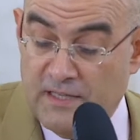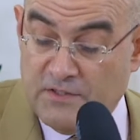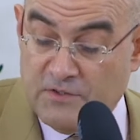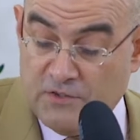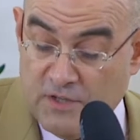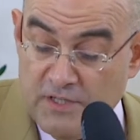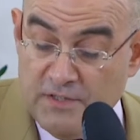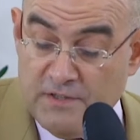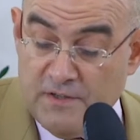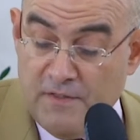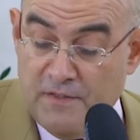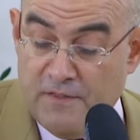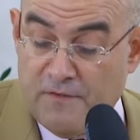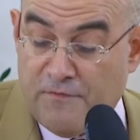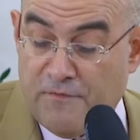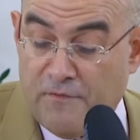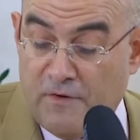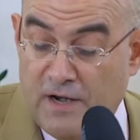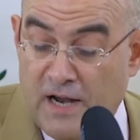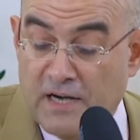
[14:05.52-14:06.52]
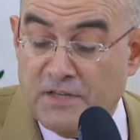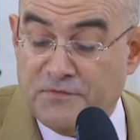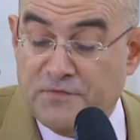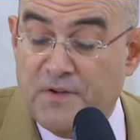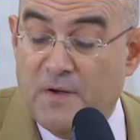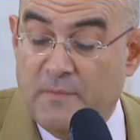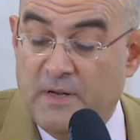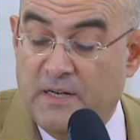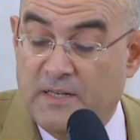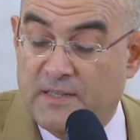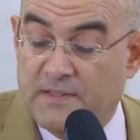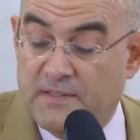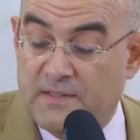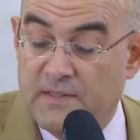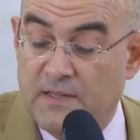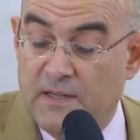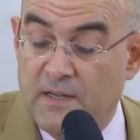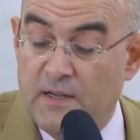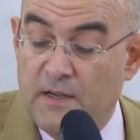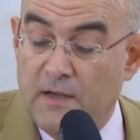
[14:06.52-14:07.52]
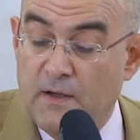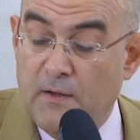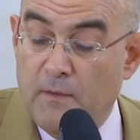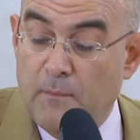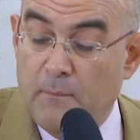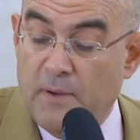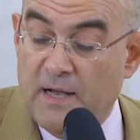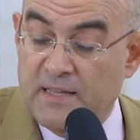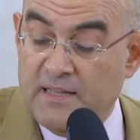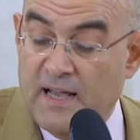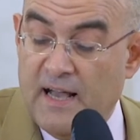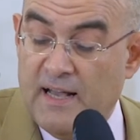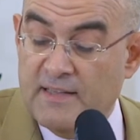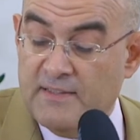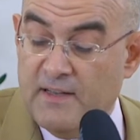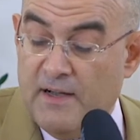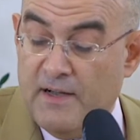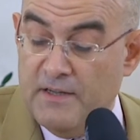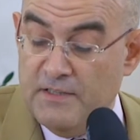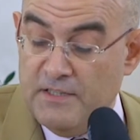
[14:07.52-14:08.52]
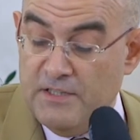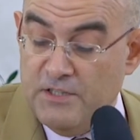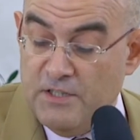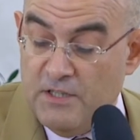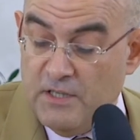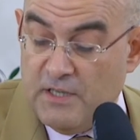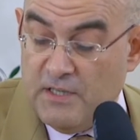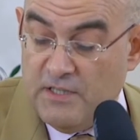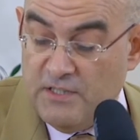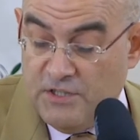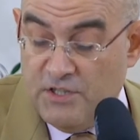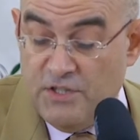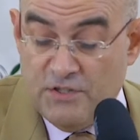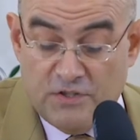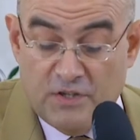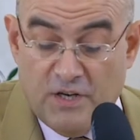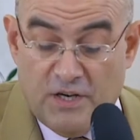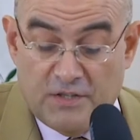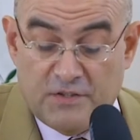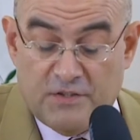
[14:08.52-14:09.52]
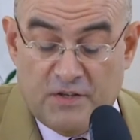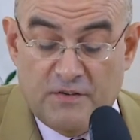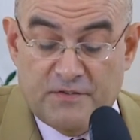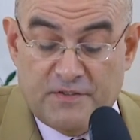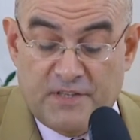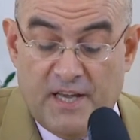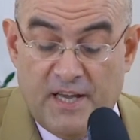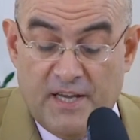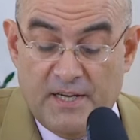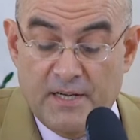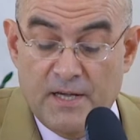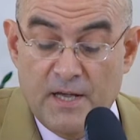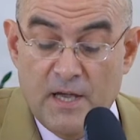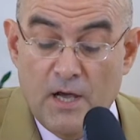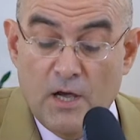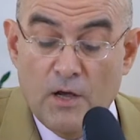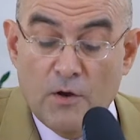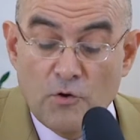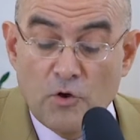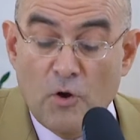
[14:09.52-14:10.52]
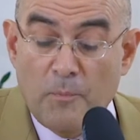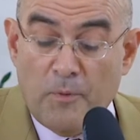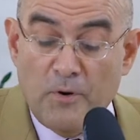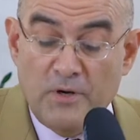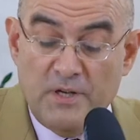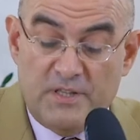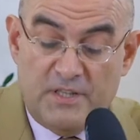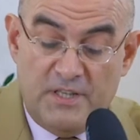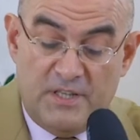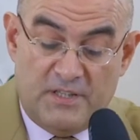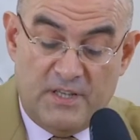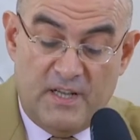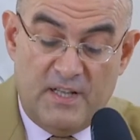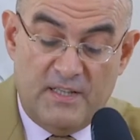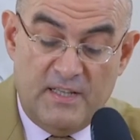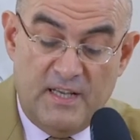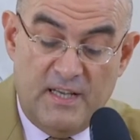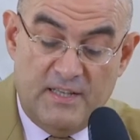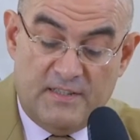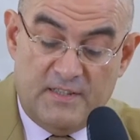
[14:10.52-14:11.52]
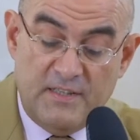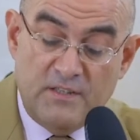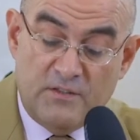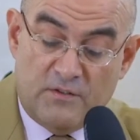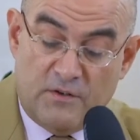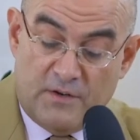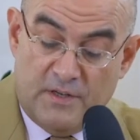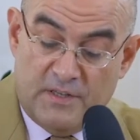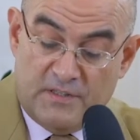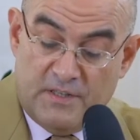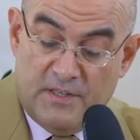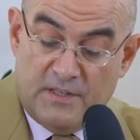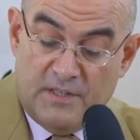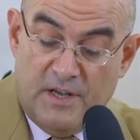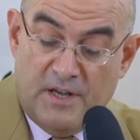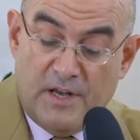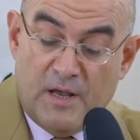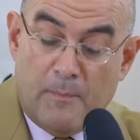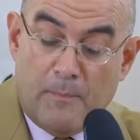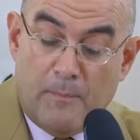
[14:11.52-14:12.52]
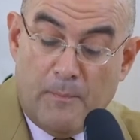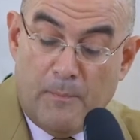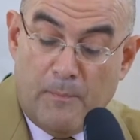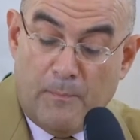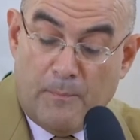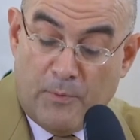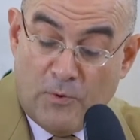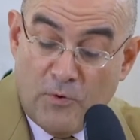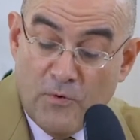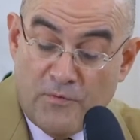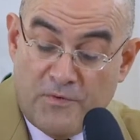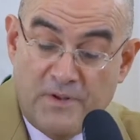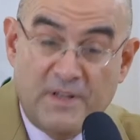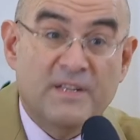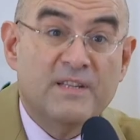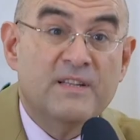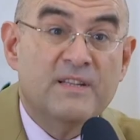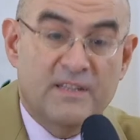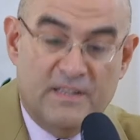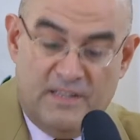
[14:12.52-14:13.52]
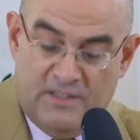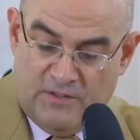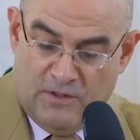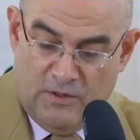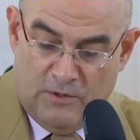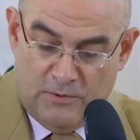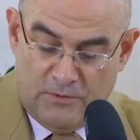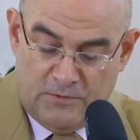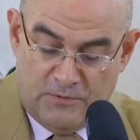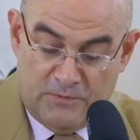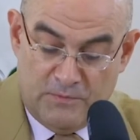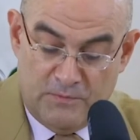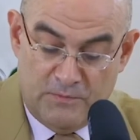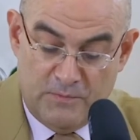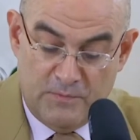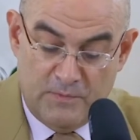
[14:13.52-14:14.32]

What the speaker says: the large families, but she herself said, no politician is interested in approving these laws.